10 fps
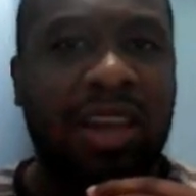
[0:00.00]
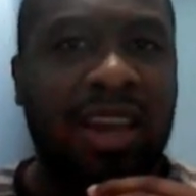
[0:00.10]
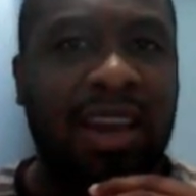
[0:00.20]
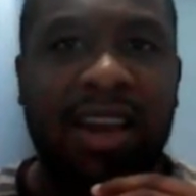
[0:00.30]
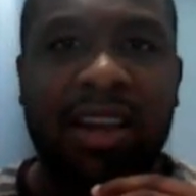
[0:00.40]

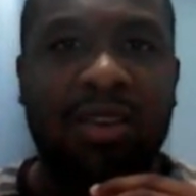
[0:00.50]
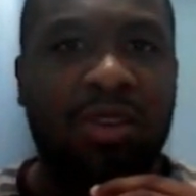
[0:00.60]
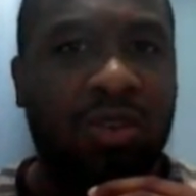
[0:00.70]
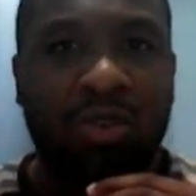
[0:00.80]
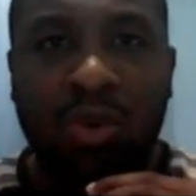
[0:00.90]
you
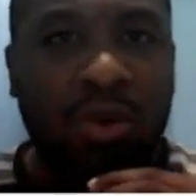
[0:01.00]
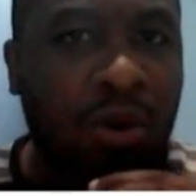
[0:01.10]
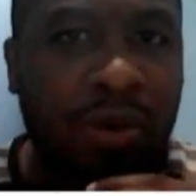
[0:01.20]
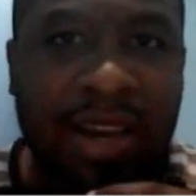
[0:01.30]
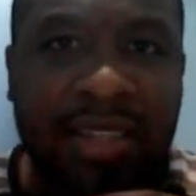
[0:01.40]
can
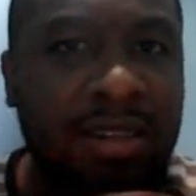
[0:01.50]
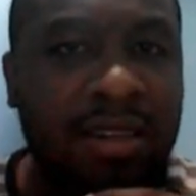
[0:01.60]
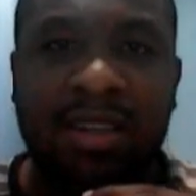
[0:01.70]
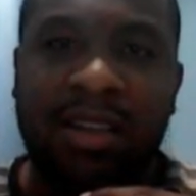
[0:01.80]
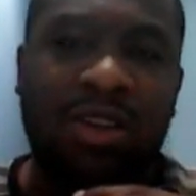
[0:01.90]
Google
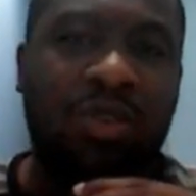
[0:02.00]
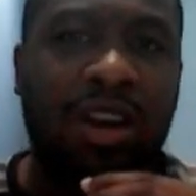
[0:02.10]
it.